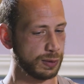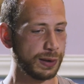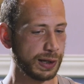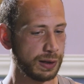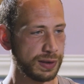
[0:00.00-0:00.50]

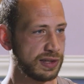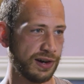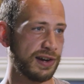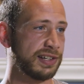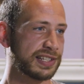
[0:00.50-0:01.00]
And we're
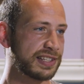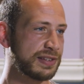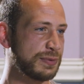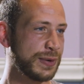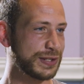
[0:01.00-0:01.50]
working with
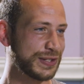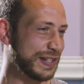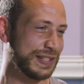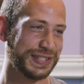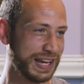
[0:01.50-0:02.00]
dogs,
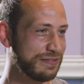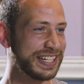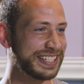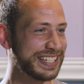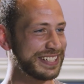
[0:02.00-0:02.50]
which is
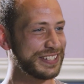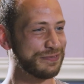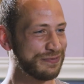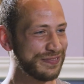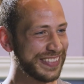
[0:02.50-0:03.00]
safe and easy
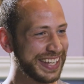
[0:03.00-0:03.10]
to do.